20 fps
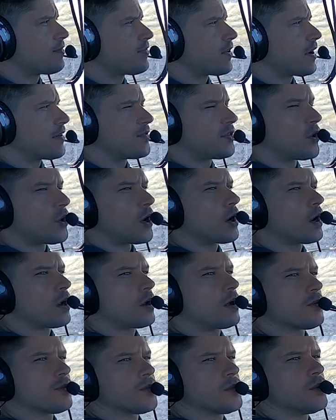I've flown a,
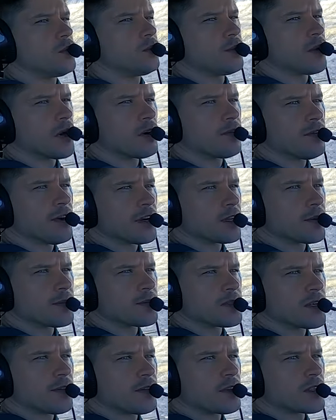a, few burn victims
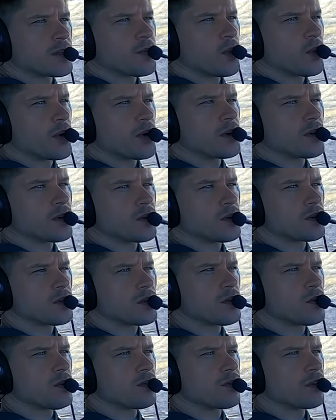at this point
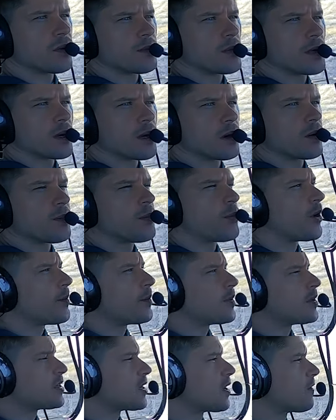to and from their
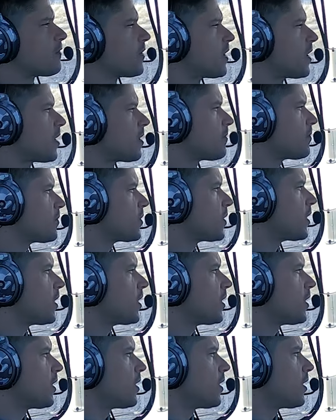appointments out there.
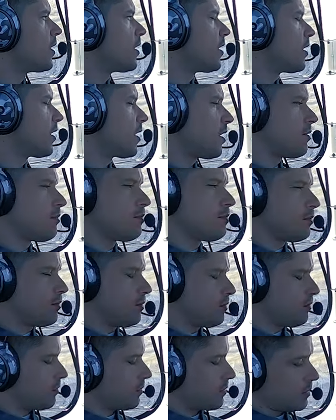And
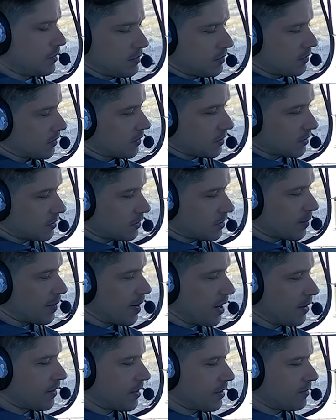
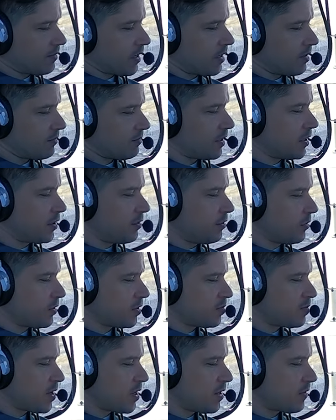somehow they, they, they knew it was
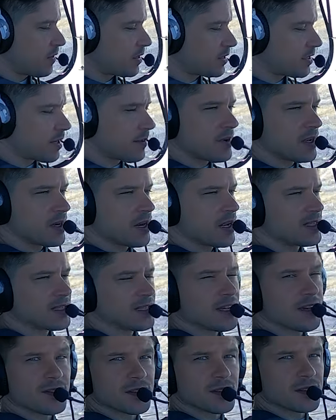me and they sent me a nice
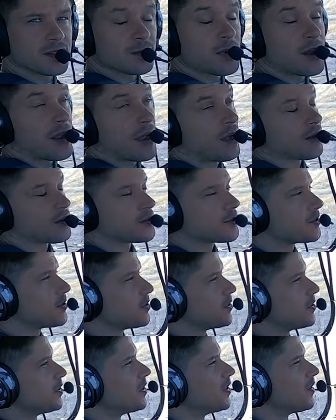gift to my house,
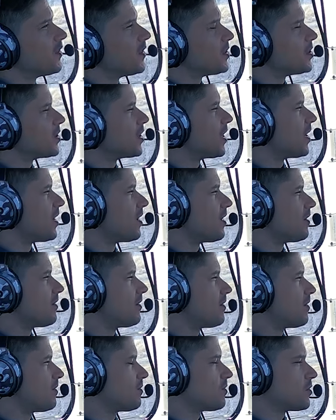which uh,
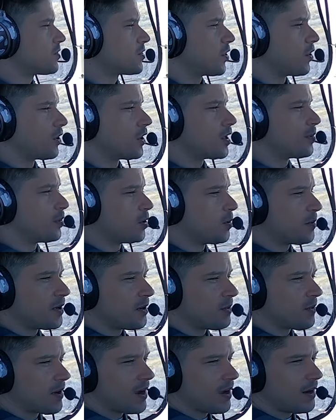totally blew me
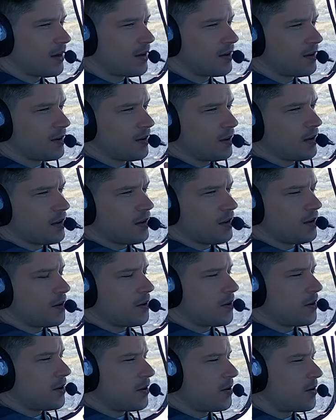away.
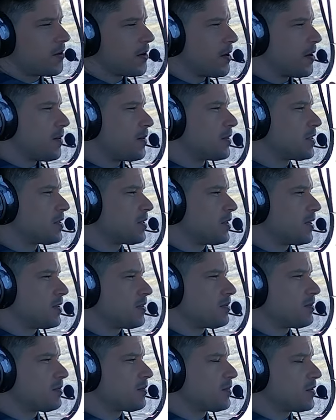Uh, it's,
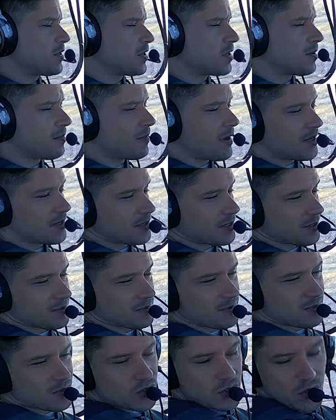it's just amazing.
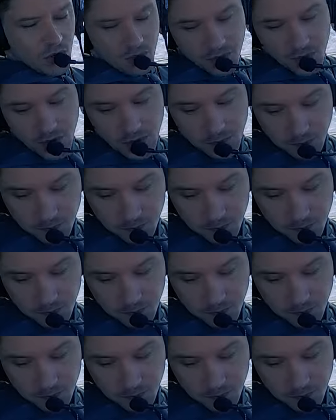So fun